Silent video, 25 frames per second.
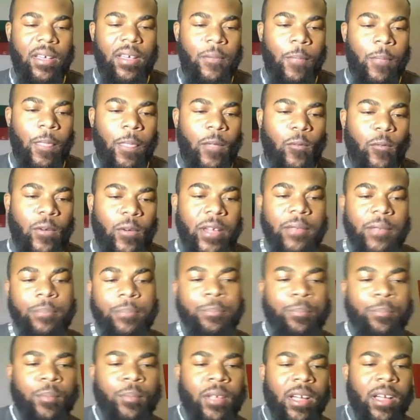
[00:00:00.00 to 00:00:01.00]
one,
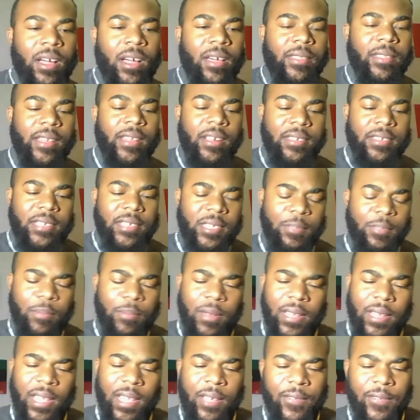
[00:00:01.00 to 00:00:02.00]
there's this
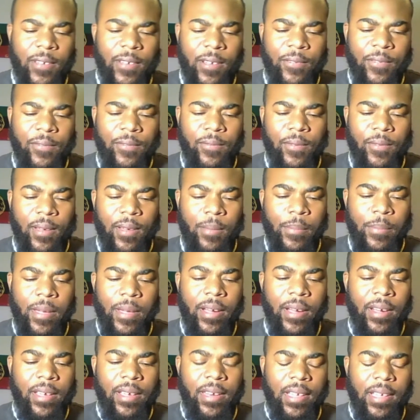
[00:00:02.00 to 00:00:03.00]
belief of
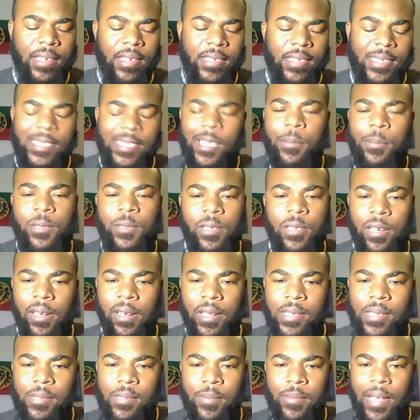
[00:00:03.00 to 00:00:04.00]
American
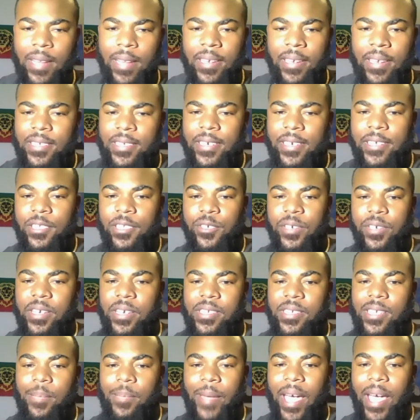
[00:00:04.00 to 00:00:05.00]
exceptionalism, that this country is
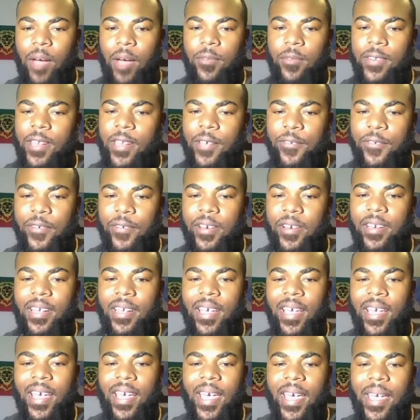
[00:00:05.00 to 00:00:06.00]
somehow different
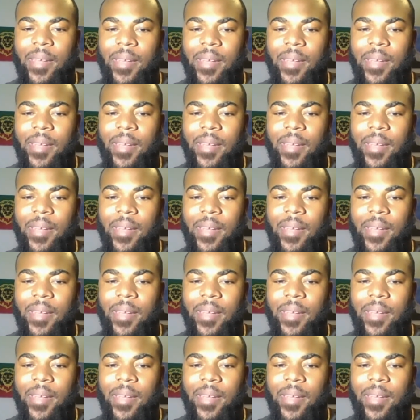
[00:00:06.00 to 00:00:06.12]
and